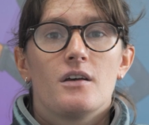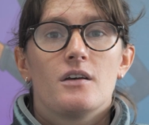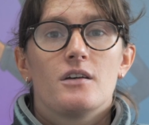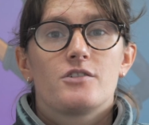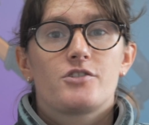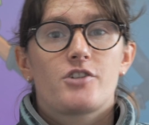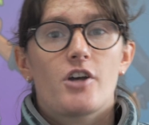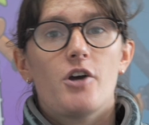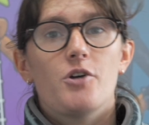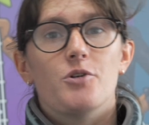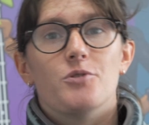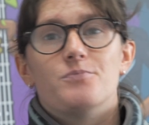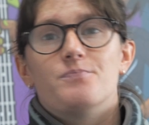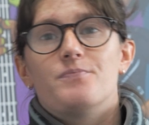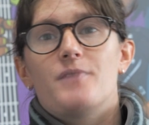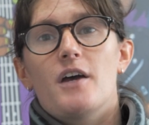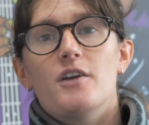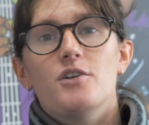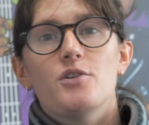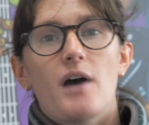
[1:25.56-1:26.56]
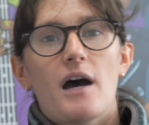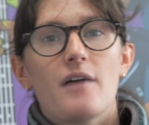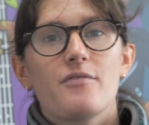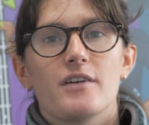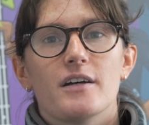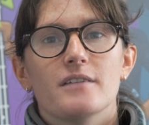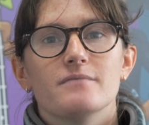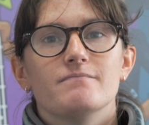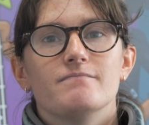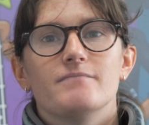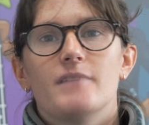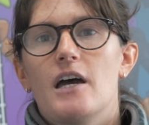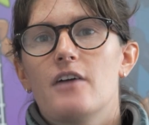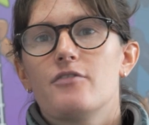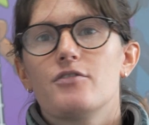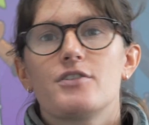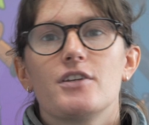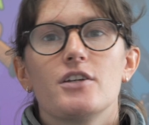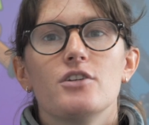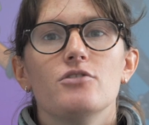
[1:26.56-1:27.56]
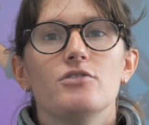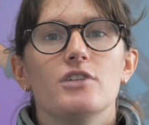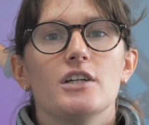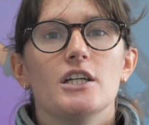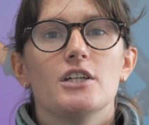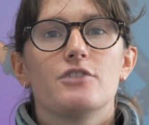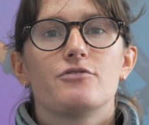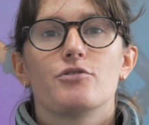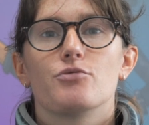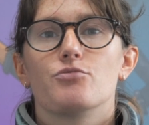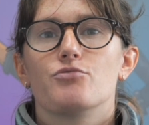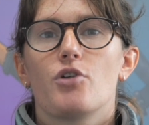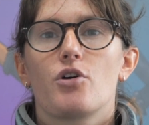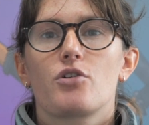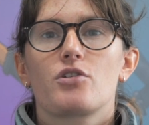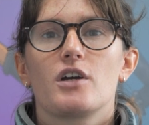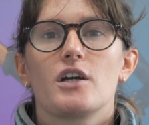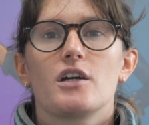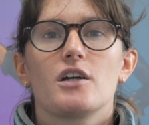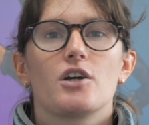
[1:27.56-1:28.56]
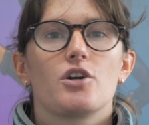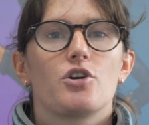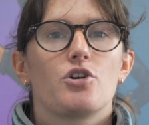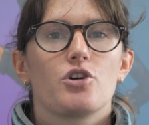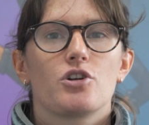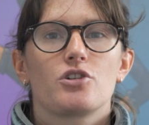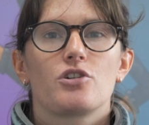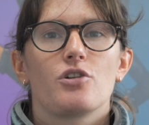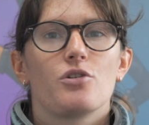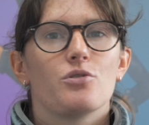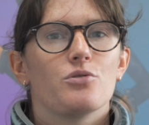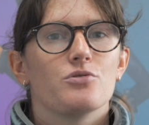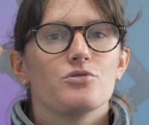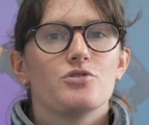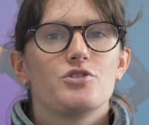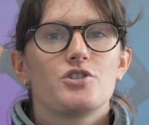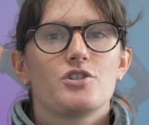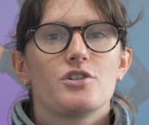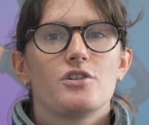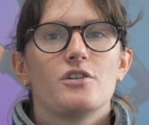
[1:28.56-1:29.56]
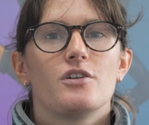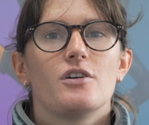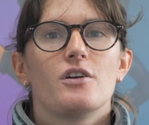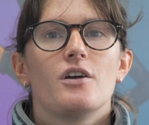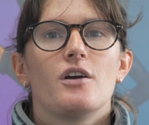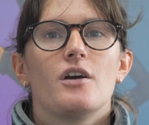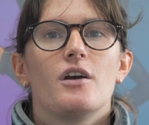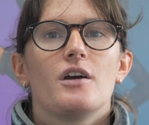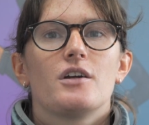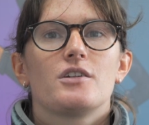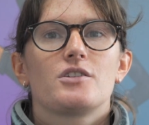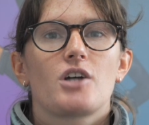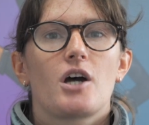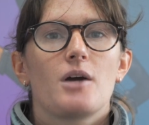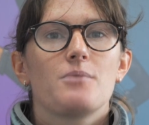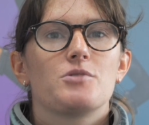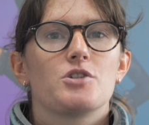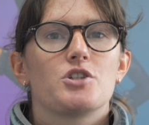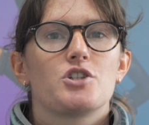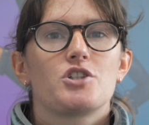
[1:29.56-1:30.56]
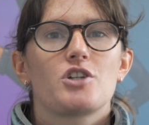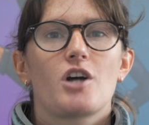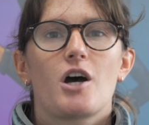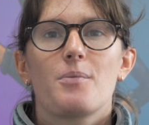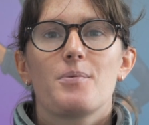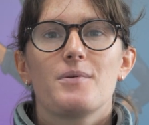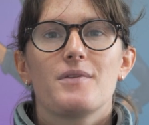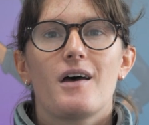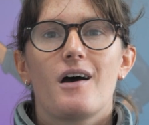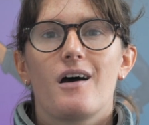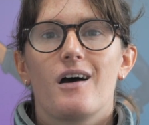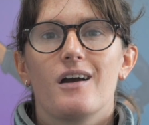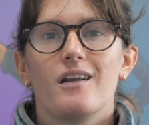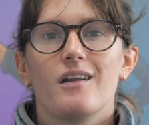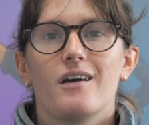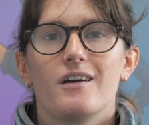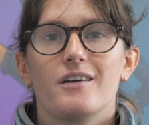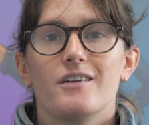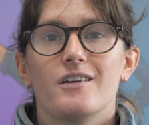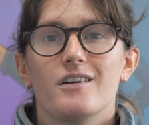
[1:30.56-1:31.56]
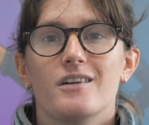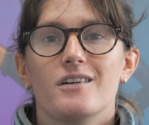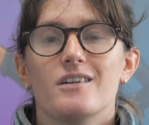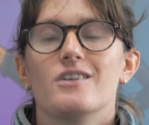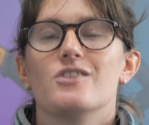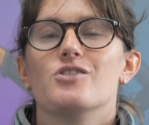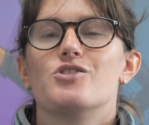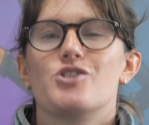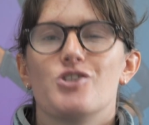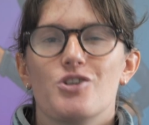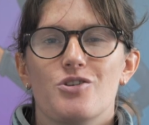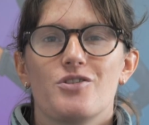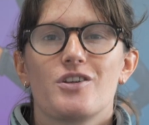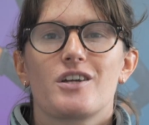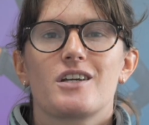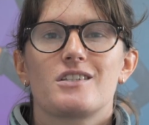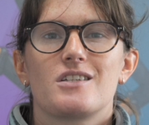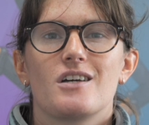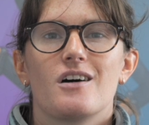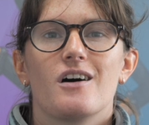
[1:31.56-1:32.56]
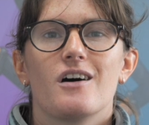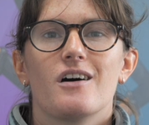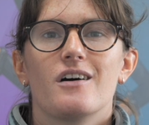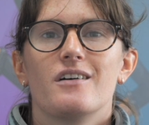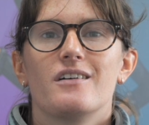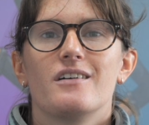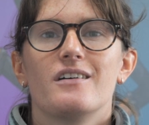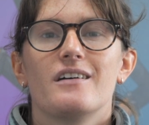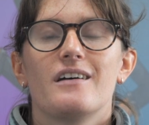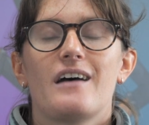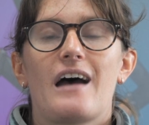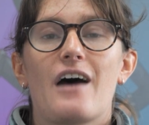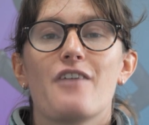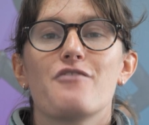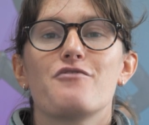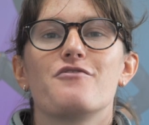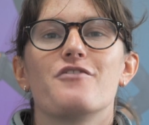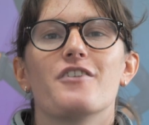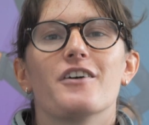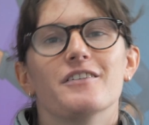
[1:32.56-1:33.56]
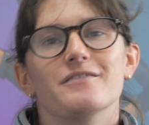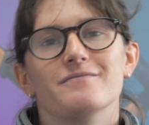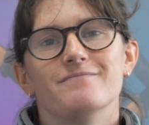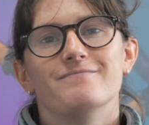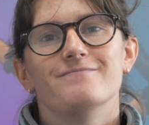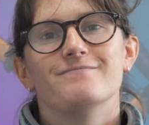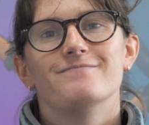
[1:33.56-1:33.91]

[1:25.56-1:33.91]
So, there you have it. Everything you need for rocking a good launch. Time to sharpen the eyeliner and tune the guitar. Have fun.